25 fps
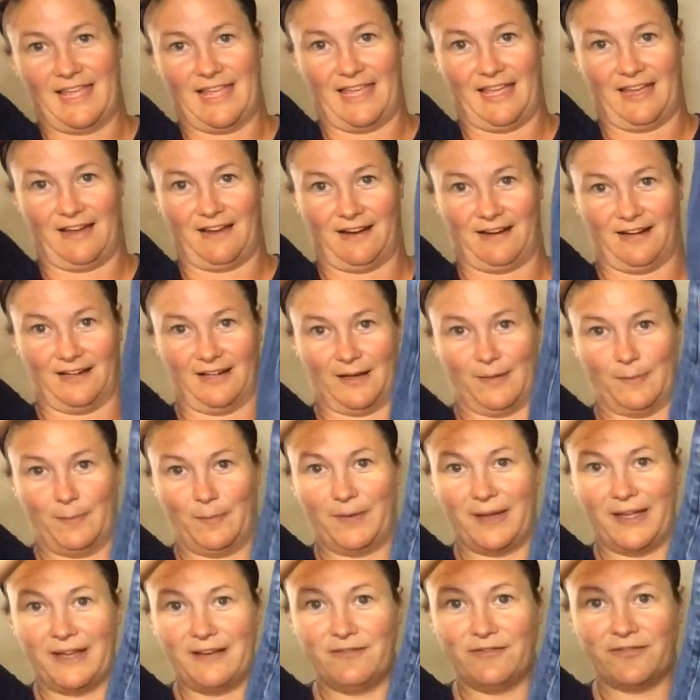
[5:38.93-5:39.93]
they are a
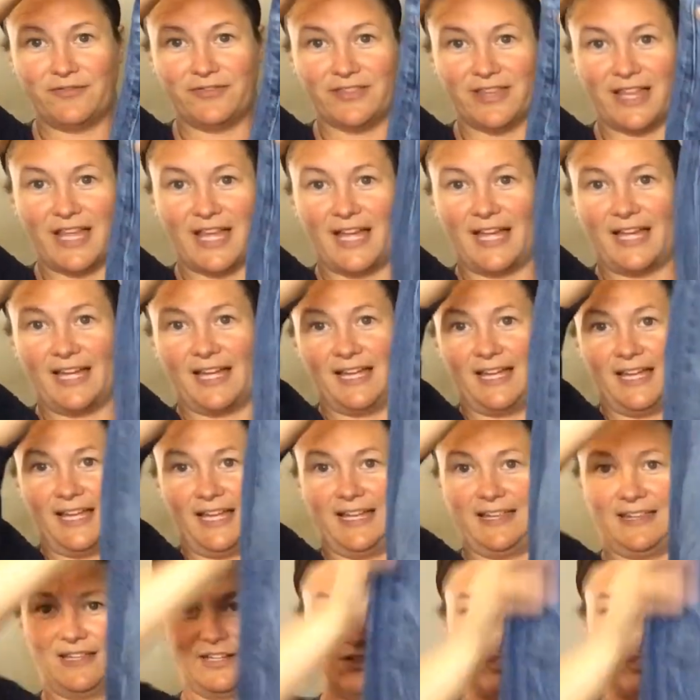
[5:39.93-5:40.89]
button fly,